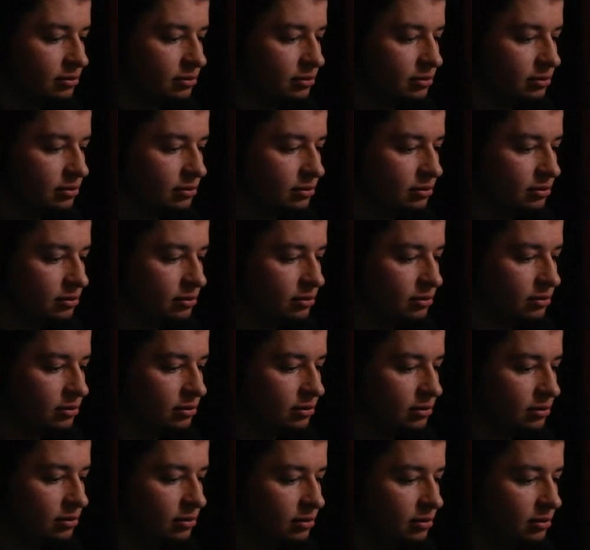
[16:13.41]

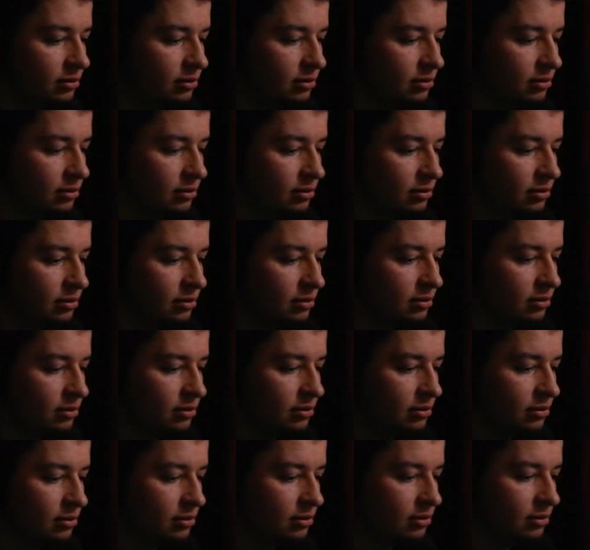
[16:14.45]

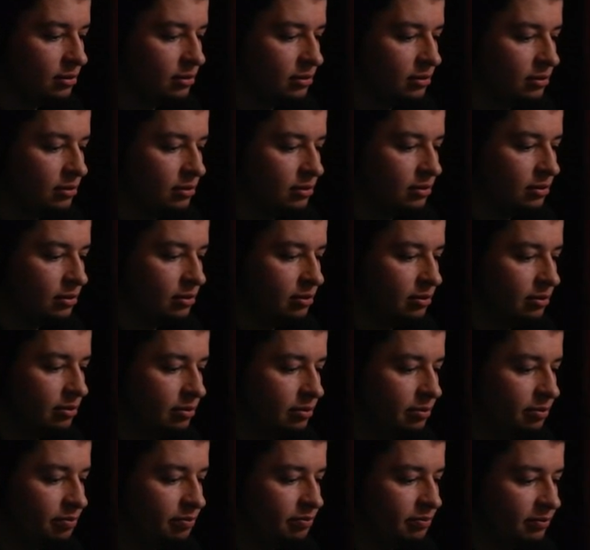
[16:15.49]

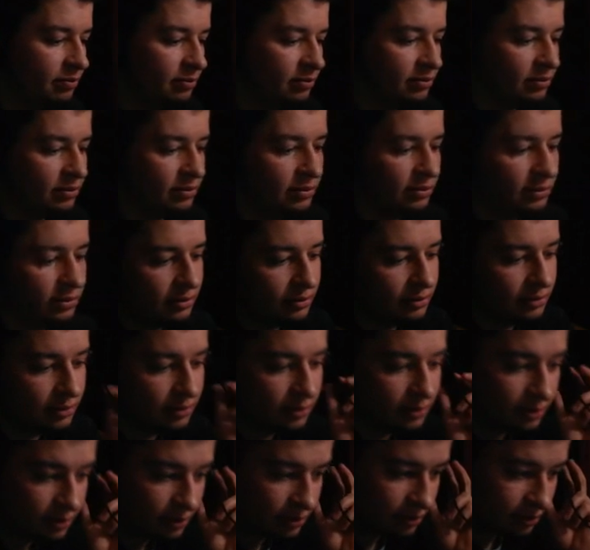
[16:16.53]

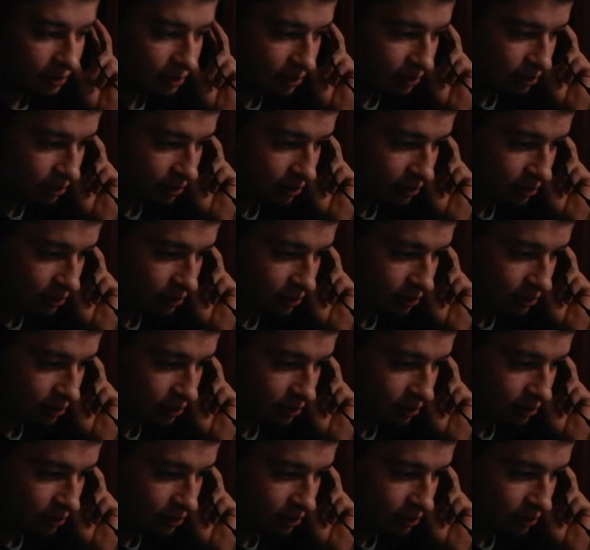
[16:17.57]
No words are spoken by the person on screen.